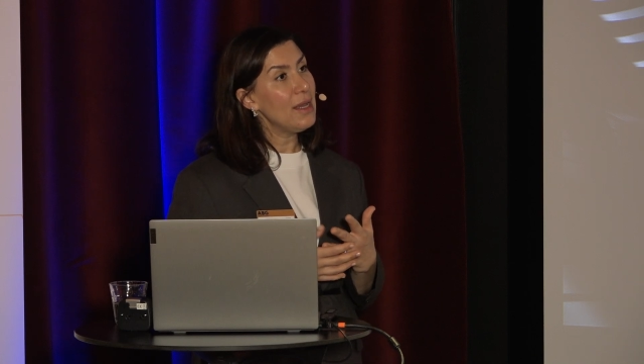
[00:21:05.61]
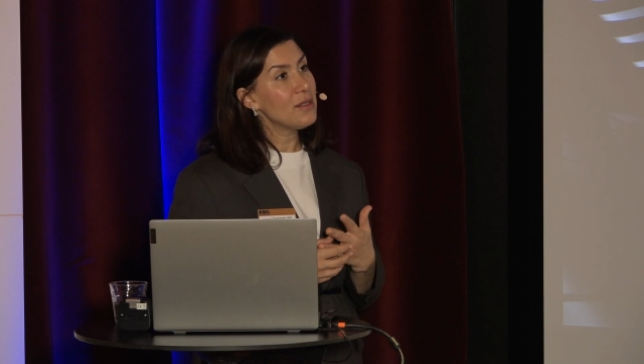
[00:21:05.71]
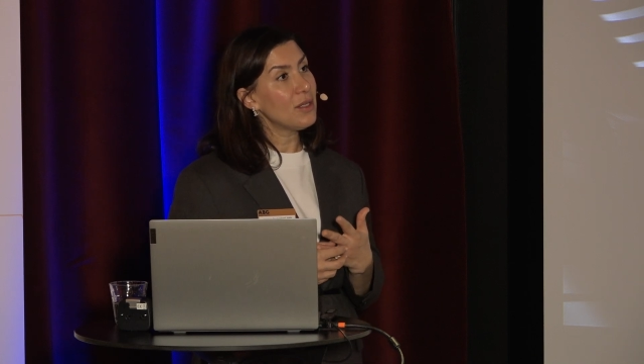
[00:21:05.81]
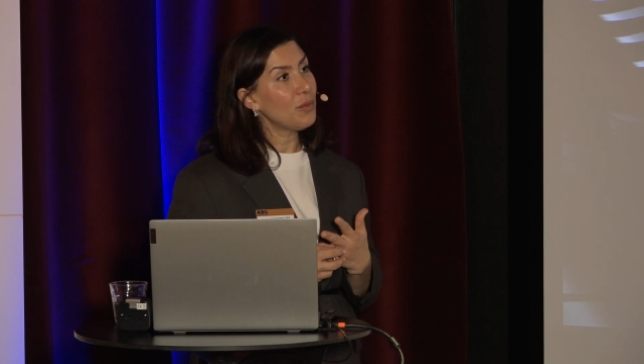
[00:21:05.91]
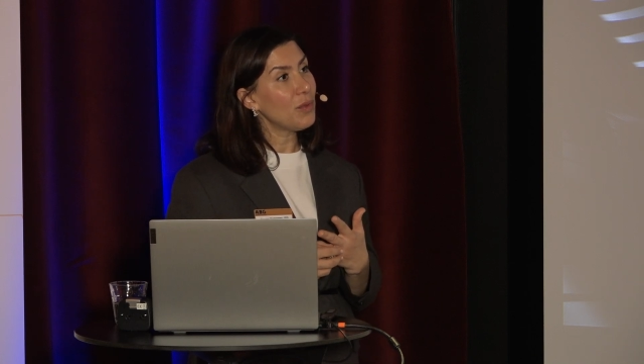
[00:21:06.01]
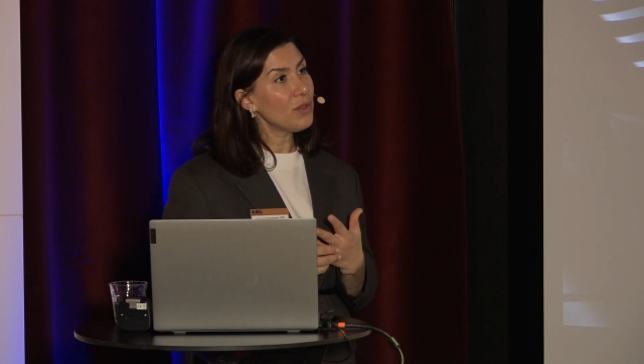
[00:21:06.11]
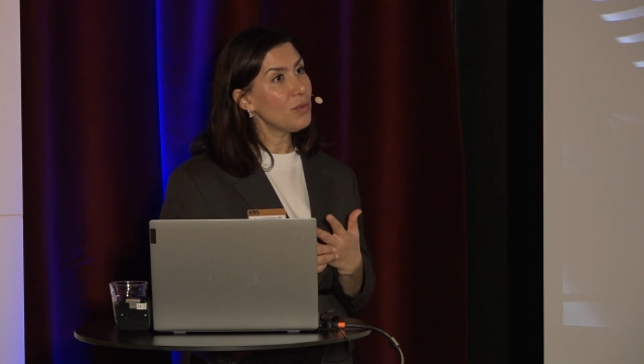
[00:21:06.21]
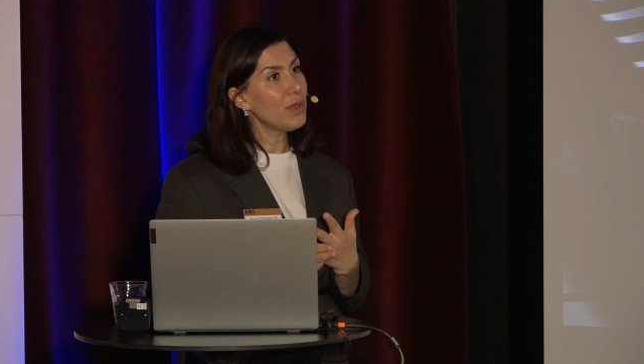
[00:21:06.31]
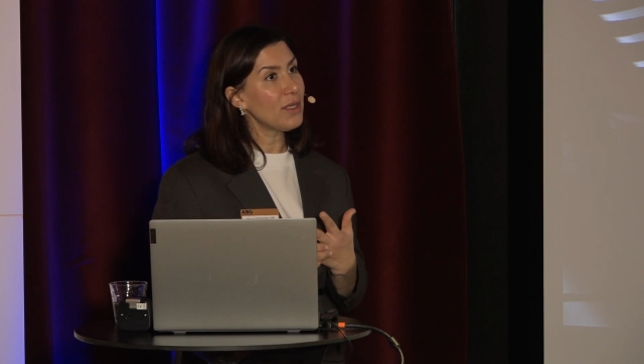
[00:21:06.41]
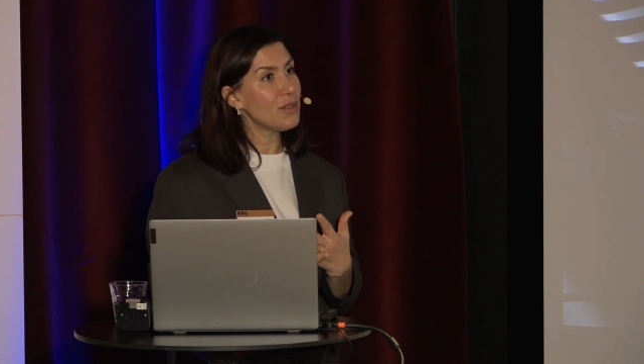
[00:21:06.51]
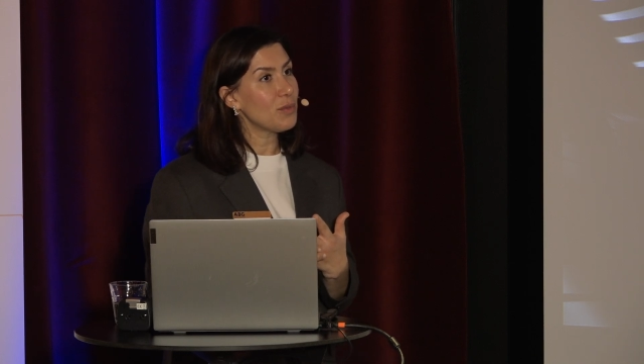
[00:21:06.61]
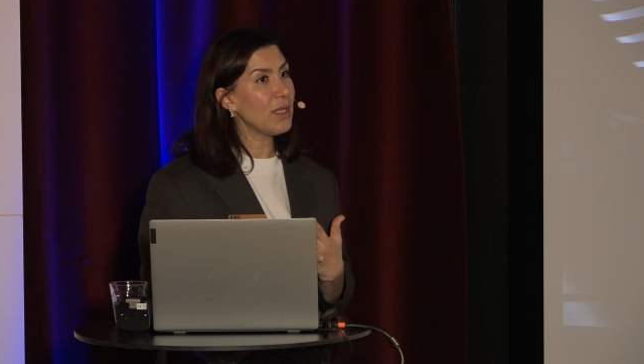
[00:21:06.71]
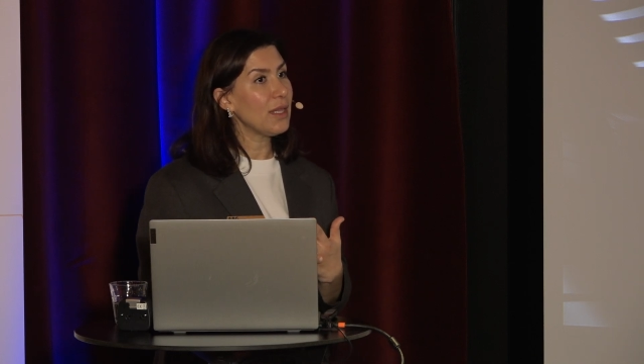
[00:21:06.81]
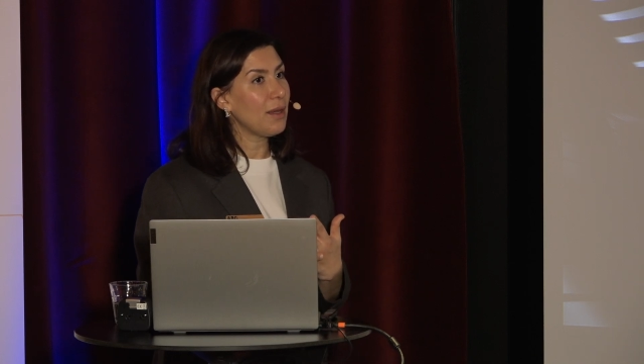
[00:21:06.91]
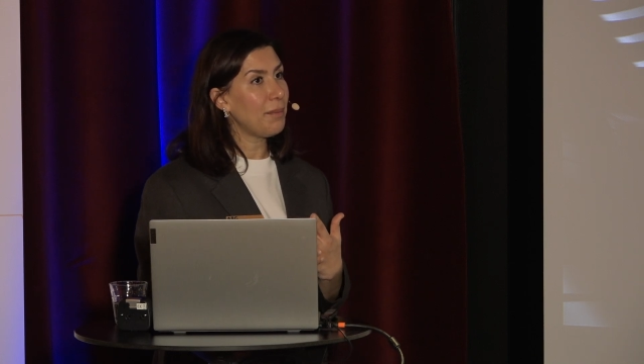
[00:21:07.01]
So the one-to-one is
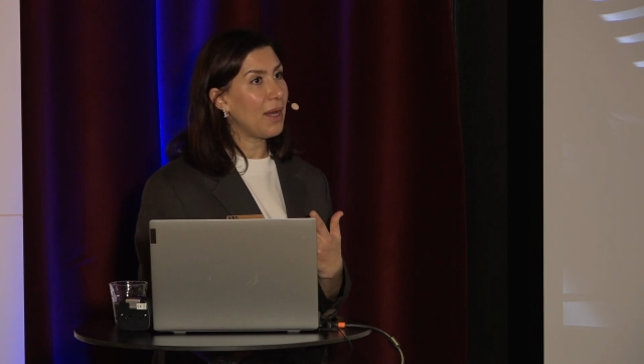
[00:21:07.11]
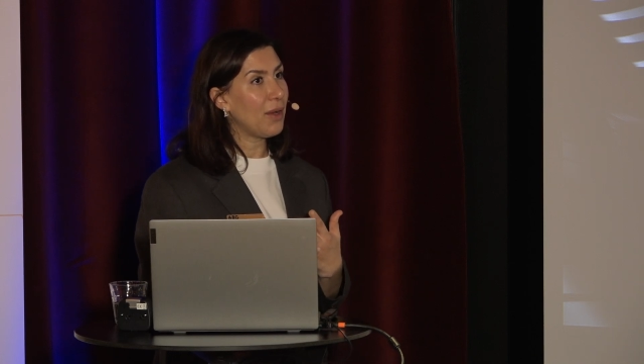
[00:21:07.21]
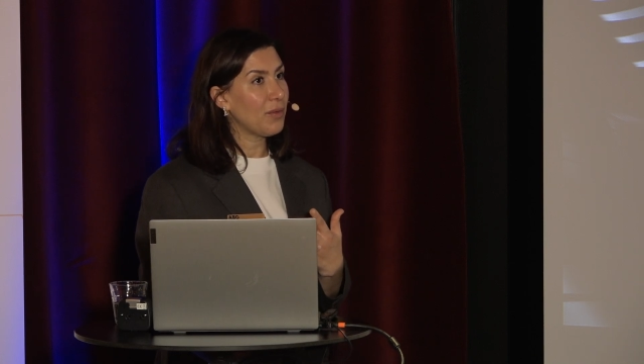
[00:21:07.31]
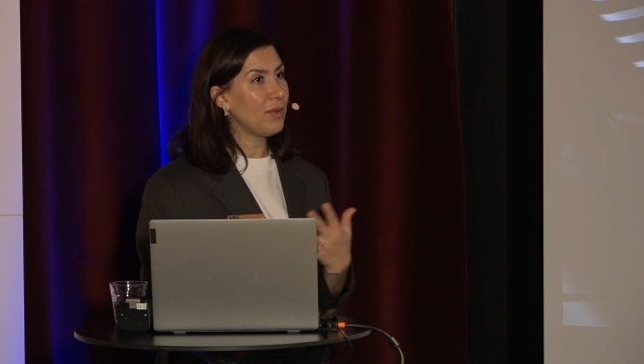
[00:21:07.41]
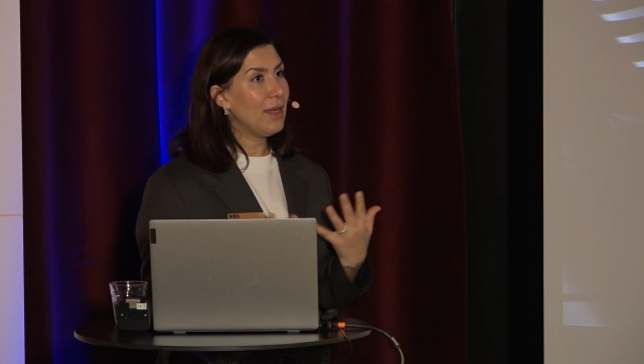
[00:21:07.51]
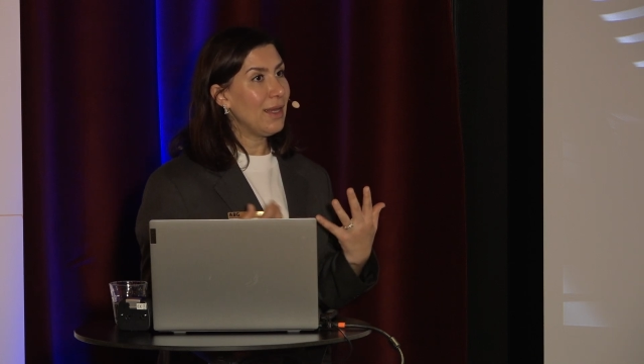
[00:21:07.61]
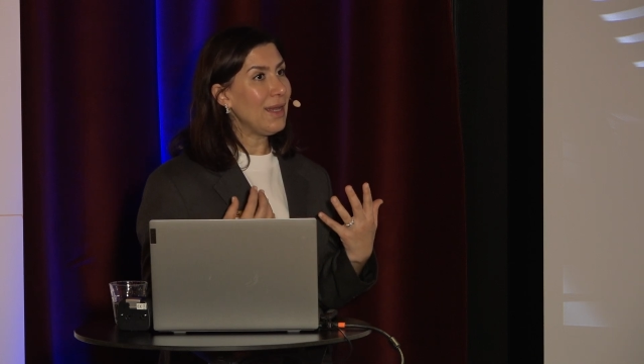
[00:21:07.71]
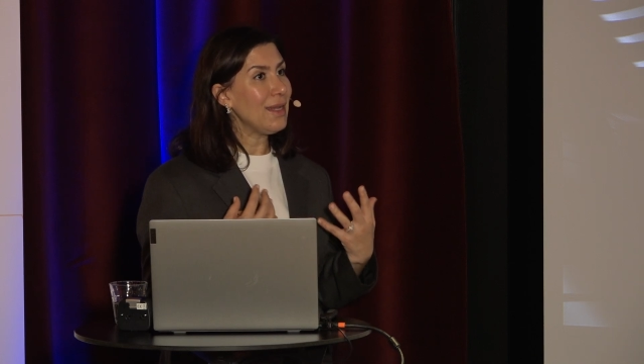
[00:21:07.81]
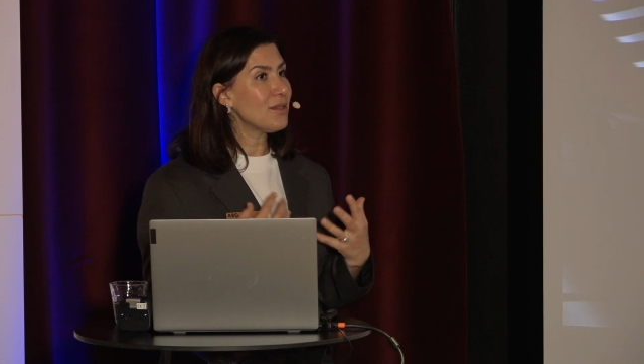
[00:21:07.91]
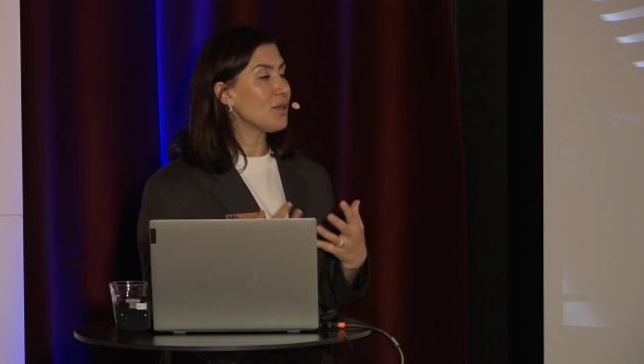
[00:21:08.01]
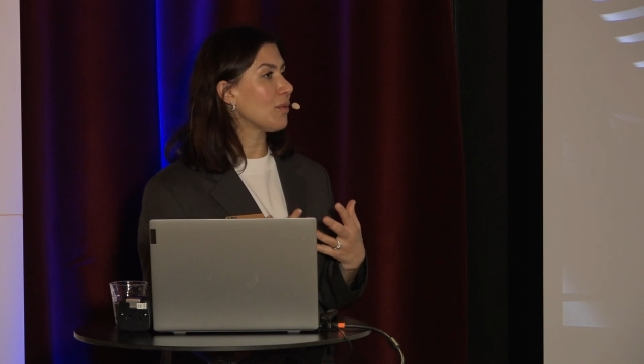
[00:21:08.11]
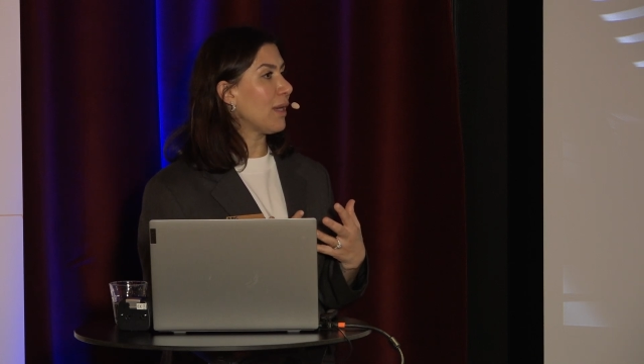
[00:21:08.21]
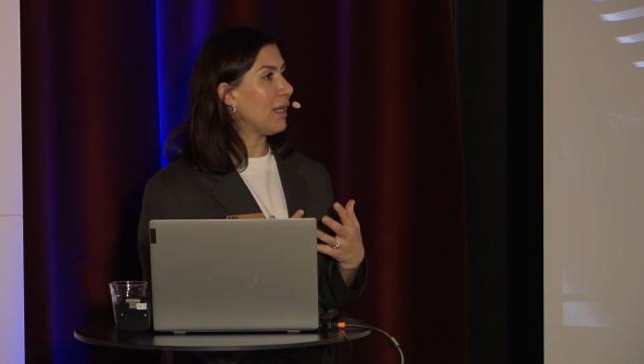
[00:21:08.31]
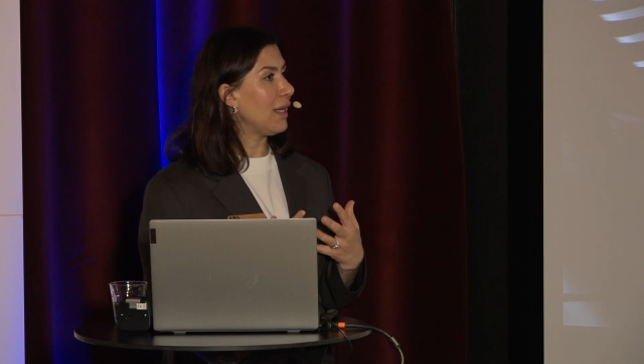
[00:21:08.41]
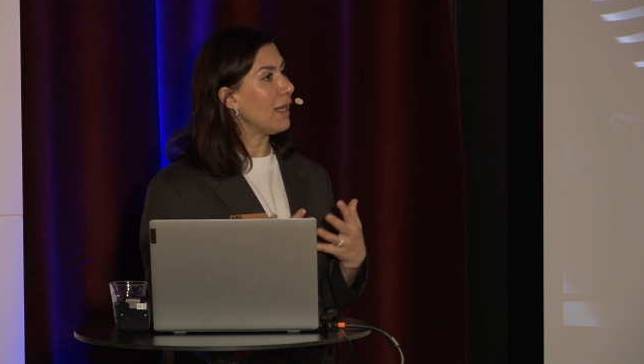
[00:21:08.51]
really about
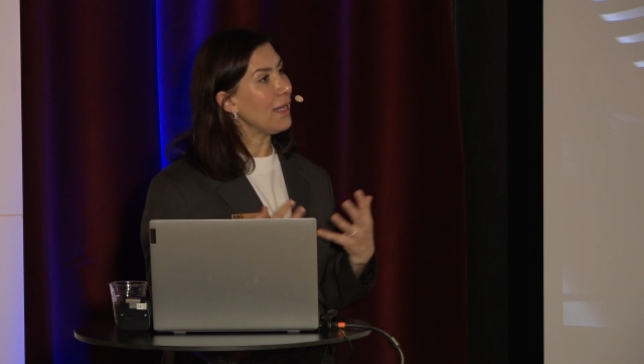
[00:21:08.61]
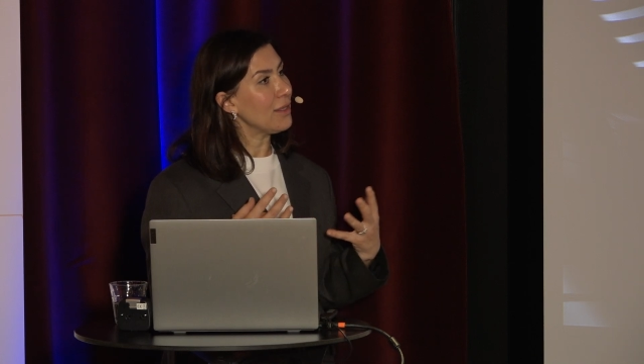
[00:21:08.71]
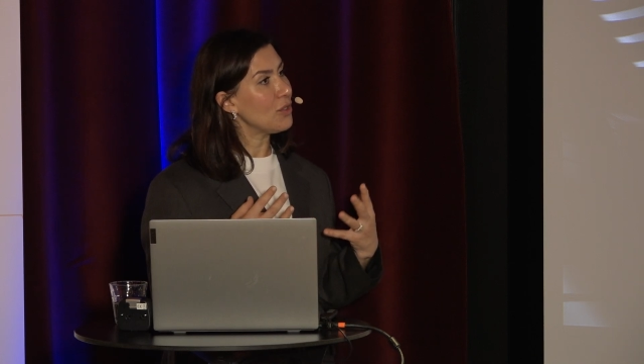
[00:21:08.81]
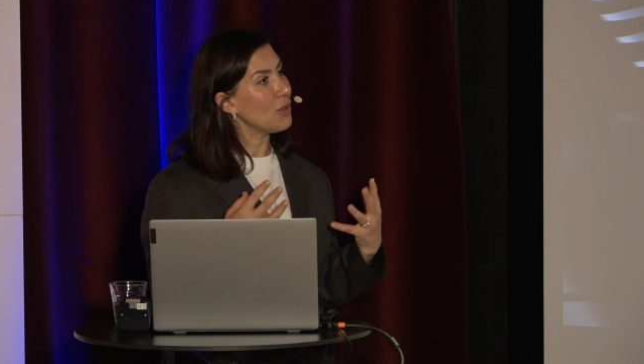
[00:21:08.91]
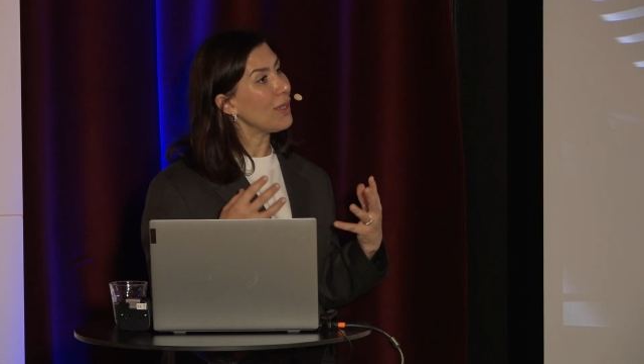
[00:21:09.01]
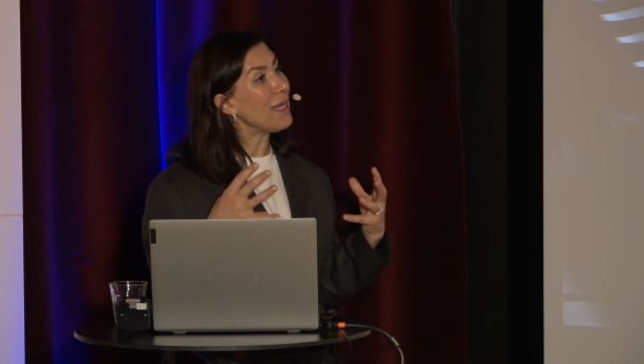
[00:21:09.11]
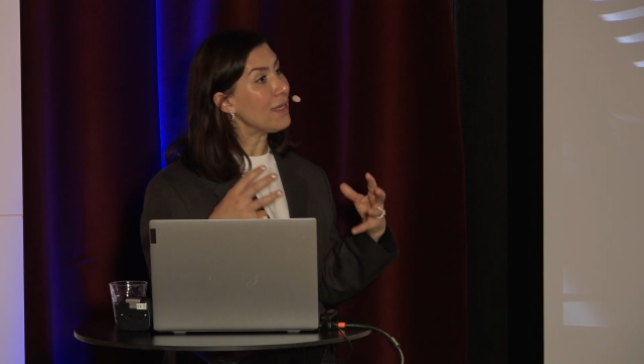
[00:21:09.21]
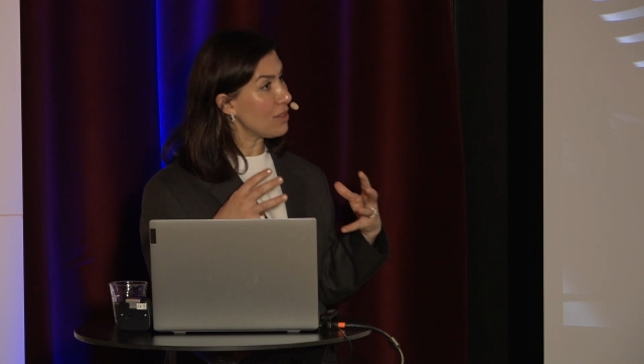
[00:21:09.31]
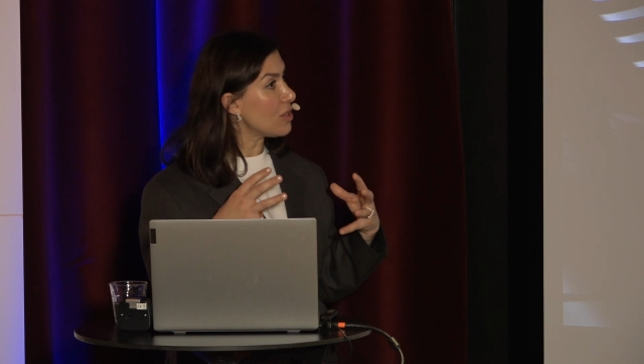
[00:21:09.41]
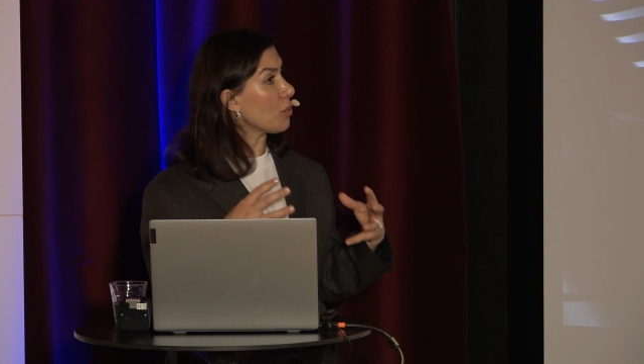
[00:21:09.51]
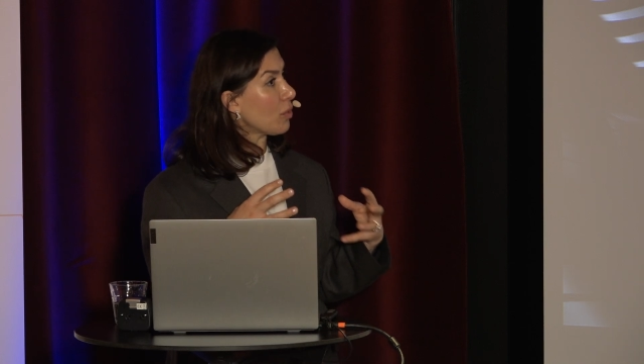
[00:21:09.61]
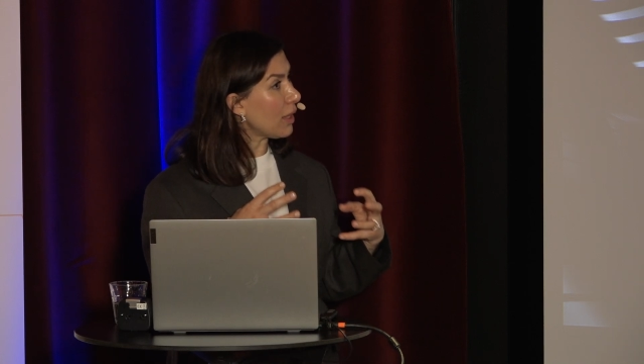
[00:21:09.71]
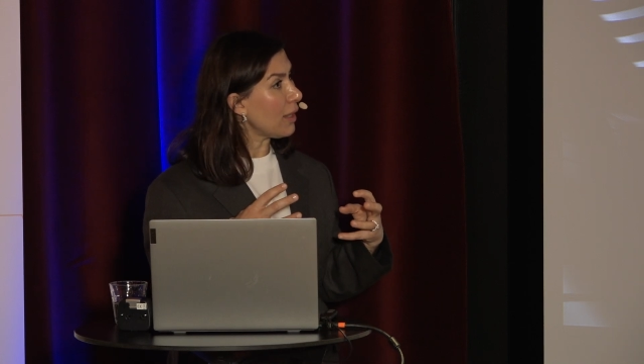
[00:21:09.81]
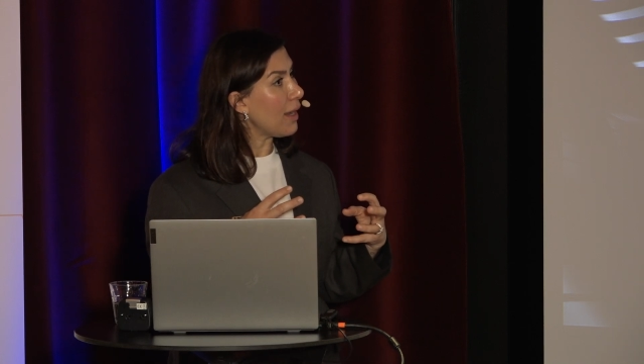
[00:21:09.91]
integrating into in-store